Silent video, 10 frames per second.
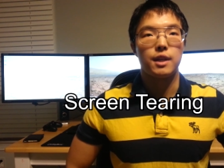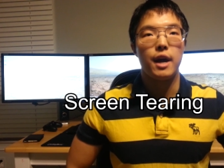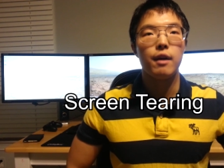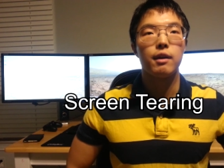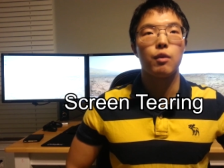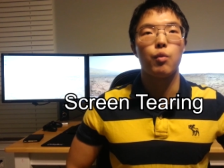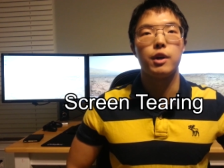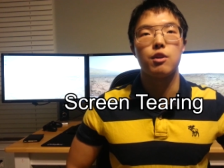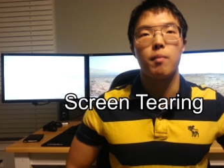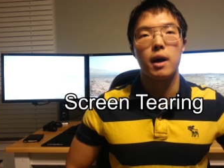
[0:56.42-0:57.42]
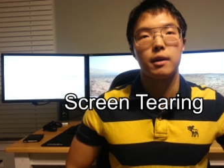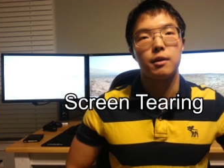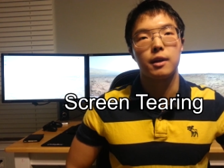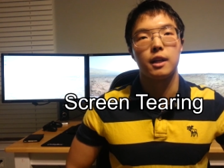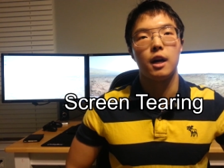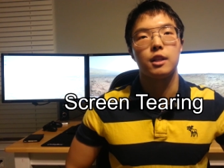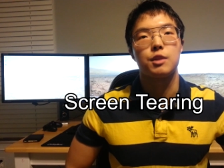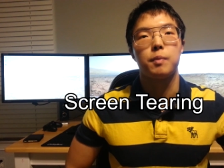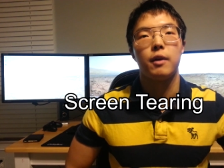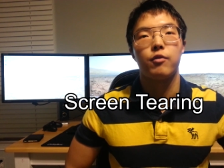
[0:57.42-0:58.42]
tearing where your monitor cannot
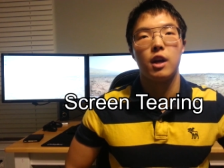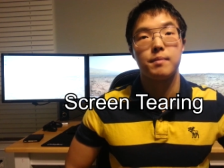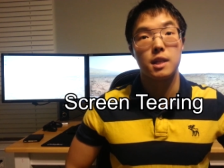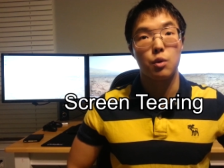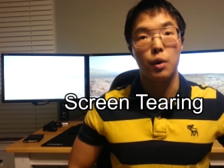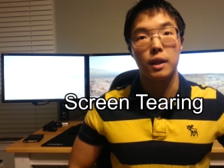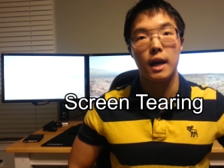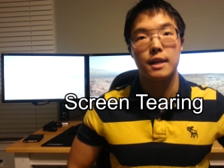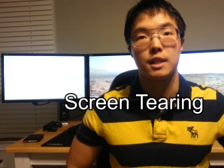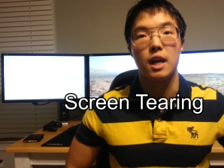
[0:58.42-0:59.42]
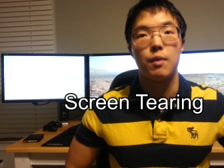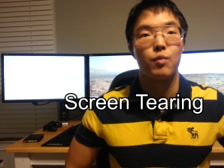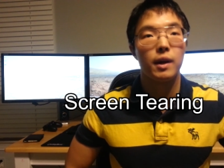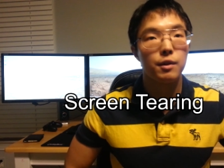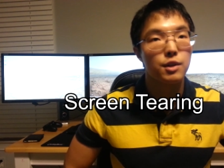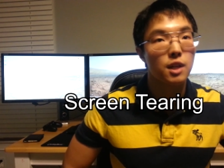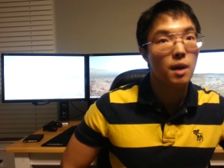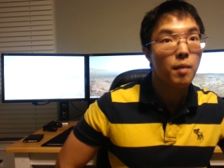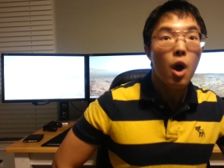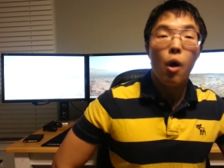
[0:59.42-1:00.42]
display frames as quickly as the game renders
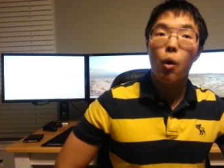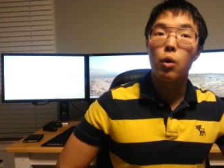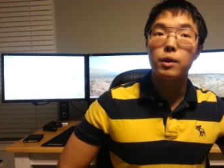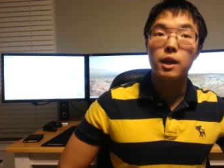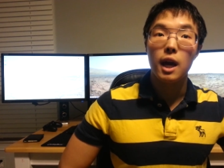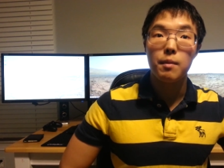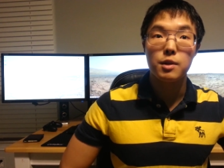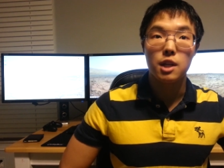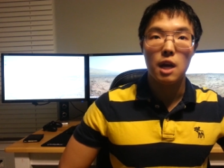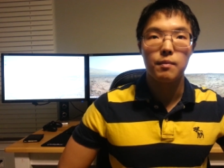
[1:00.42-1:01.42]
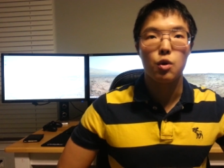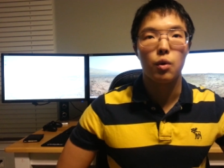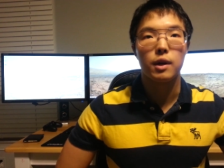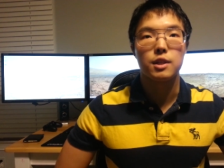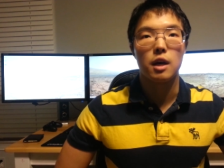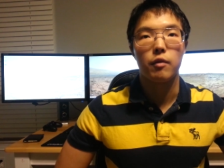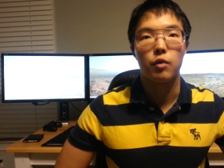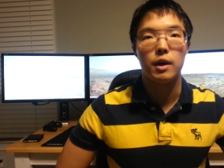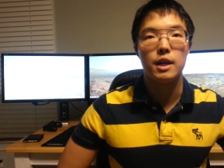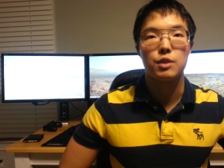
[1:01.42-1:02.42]
them or the gamer's game recording
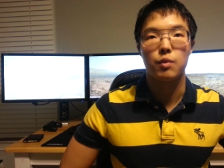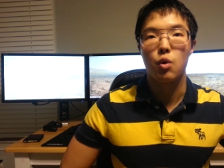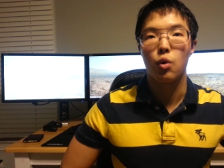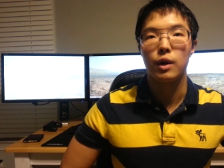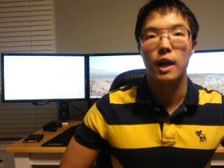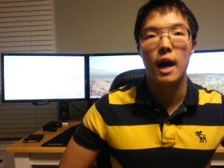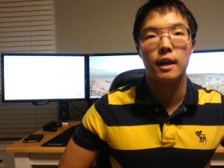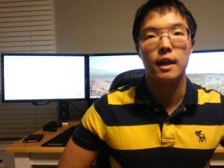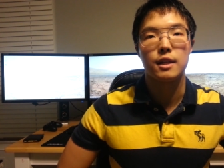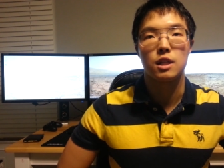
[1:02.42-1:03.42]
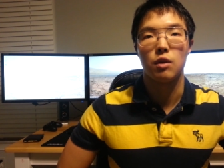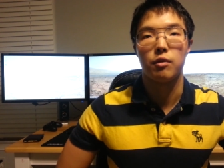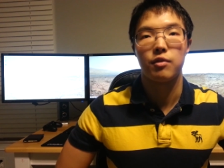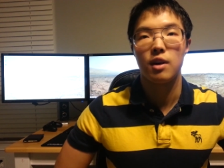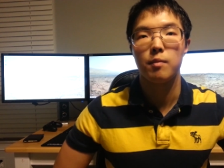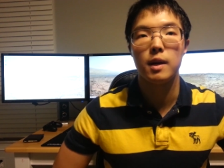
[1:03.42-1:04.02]
software is recording at a slower frame